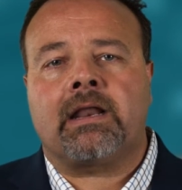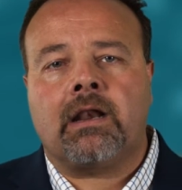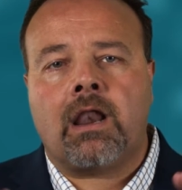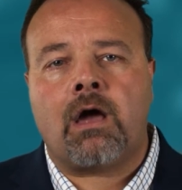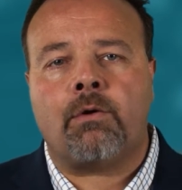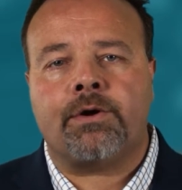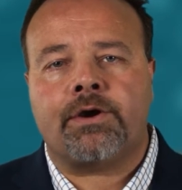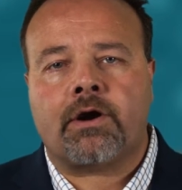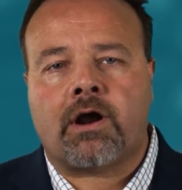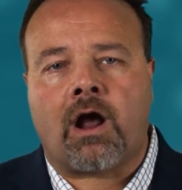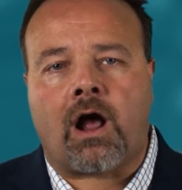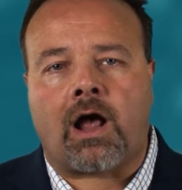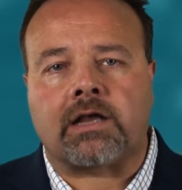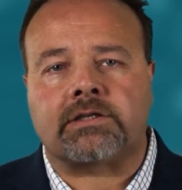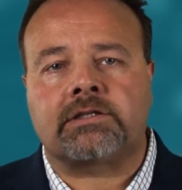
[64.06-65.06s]
can lower your
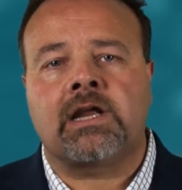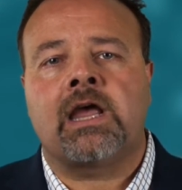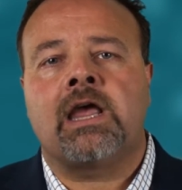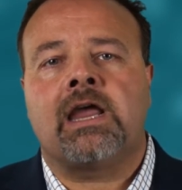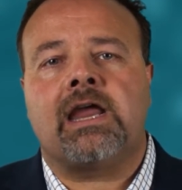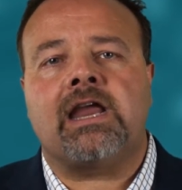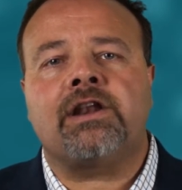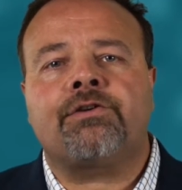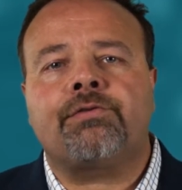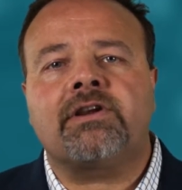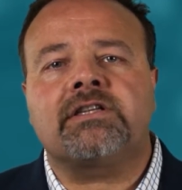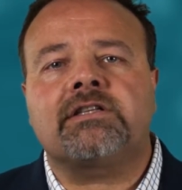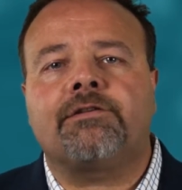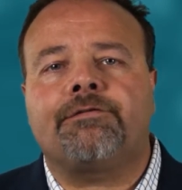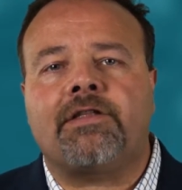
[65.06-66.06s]
cost,
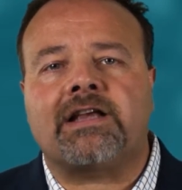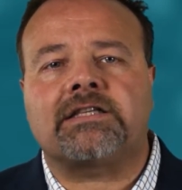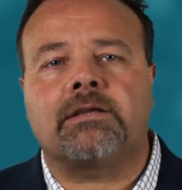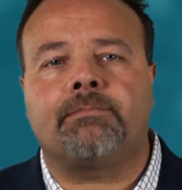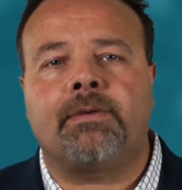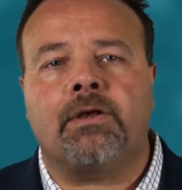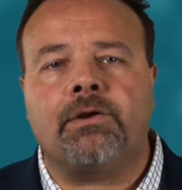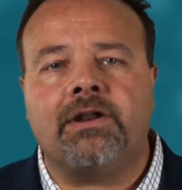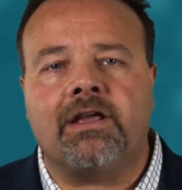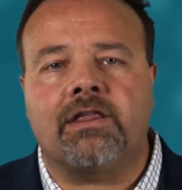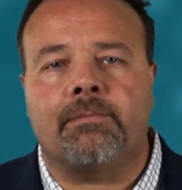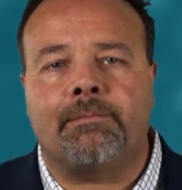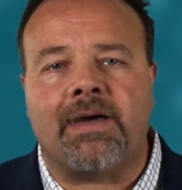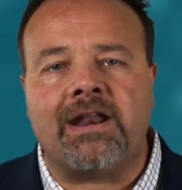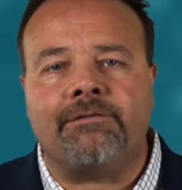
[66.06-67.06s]
increase the flexibility of
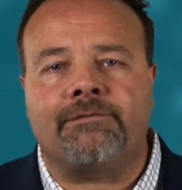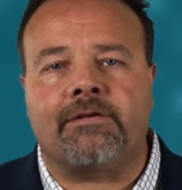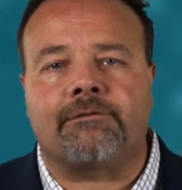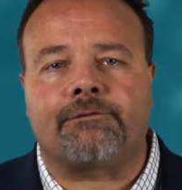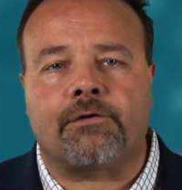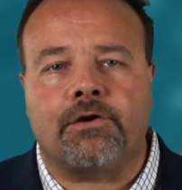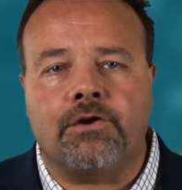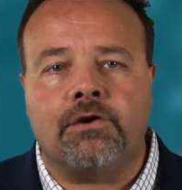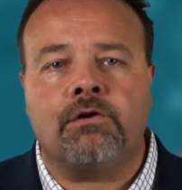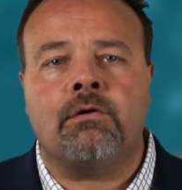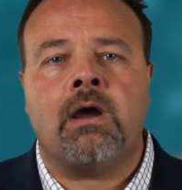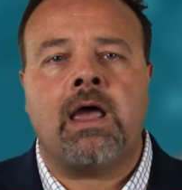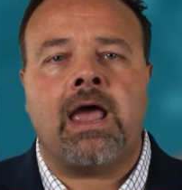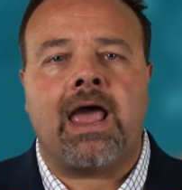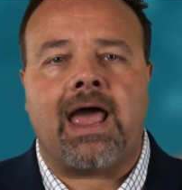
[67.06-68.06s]
the benefit for
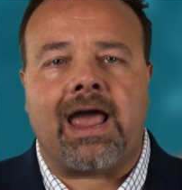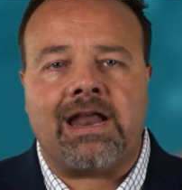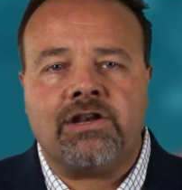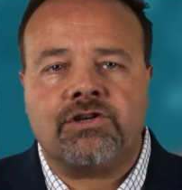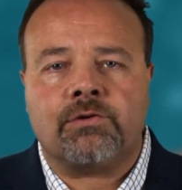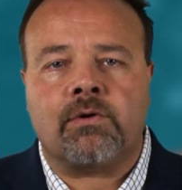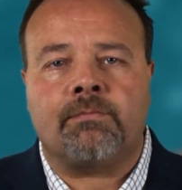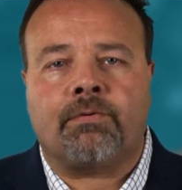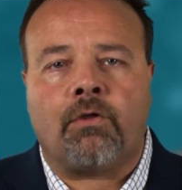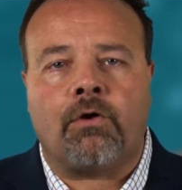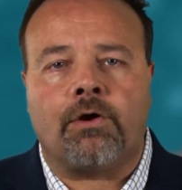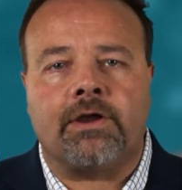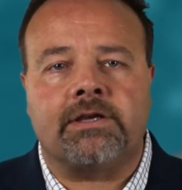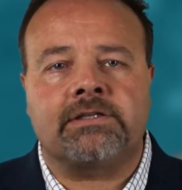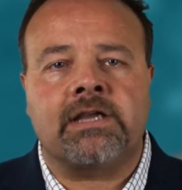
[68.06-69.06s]
you and your
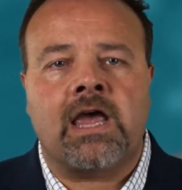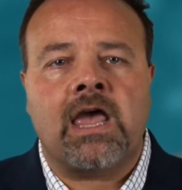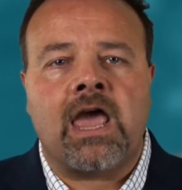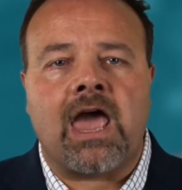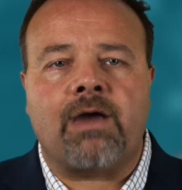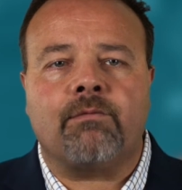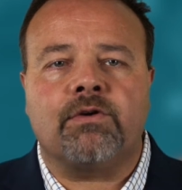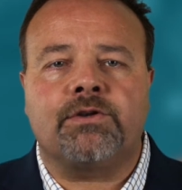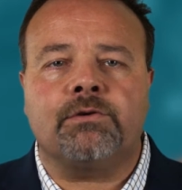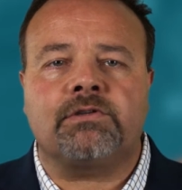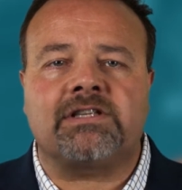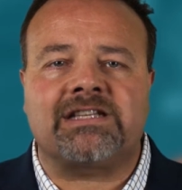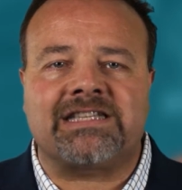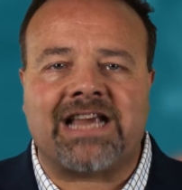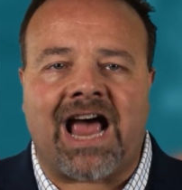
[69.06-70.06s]
employees, and reduce
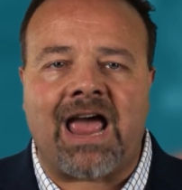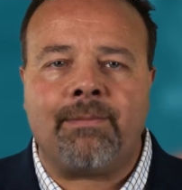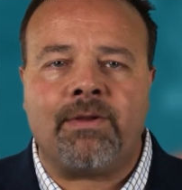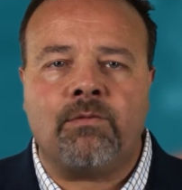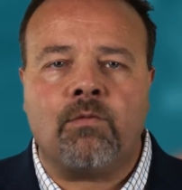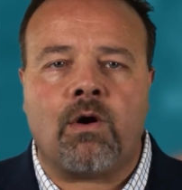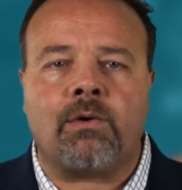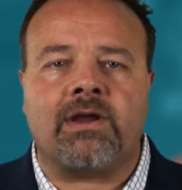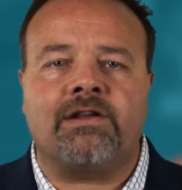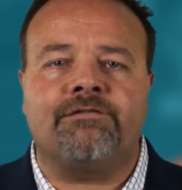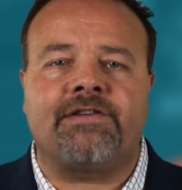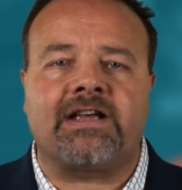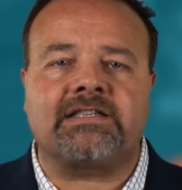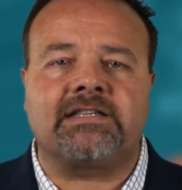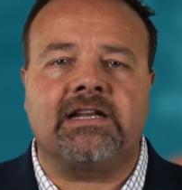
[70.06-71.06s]
the time and worry
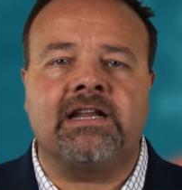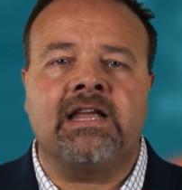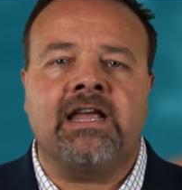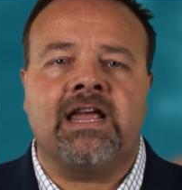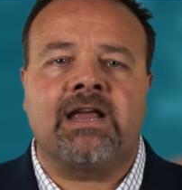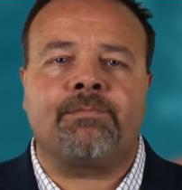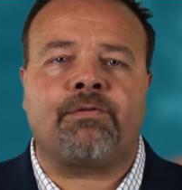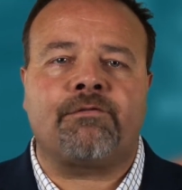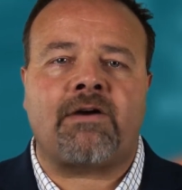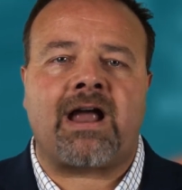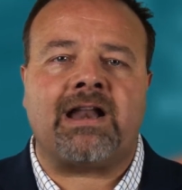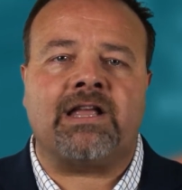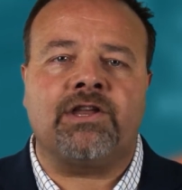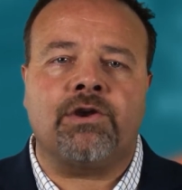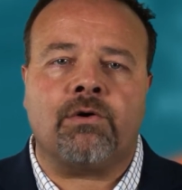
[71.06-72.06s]
invested in
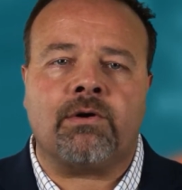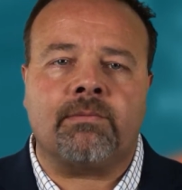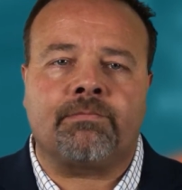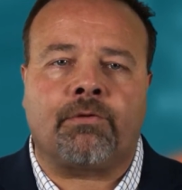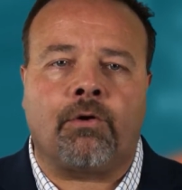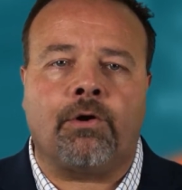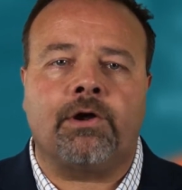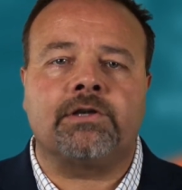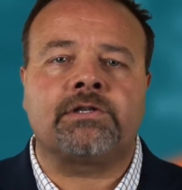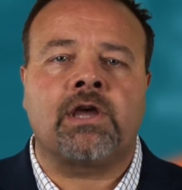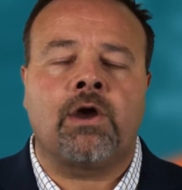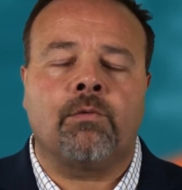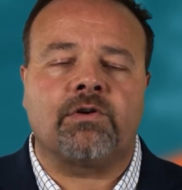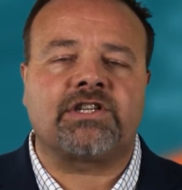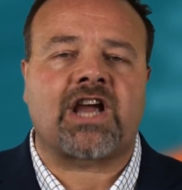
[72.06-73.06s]
providing your employees
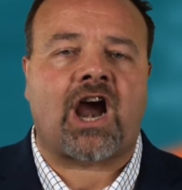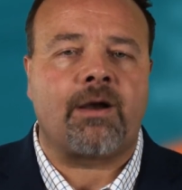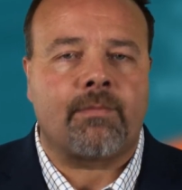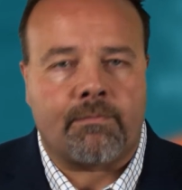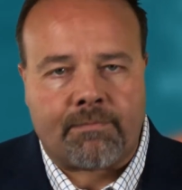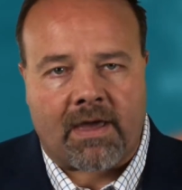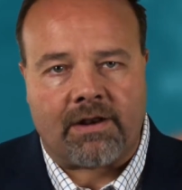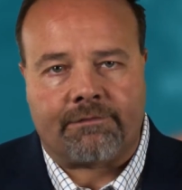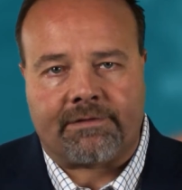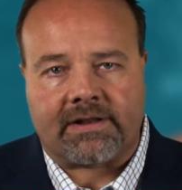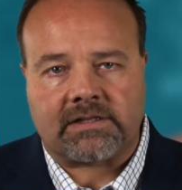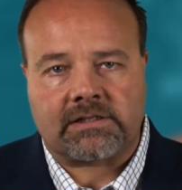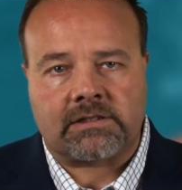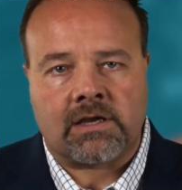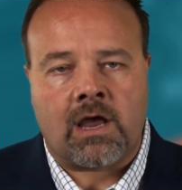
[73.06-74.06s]
retirement
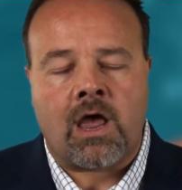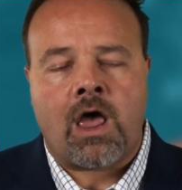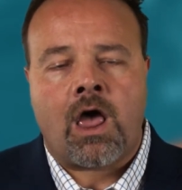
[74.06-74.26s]
benefits.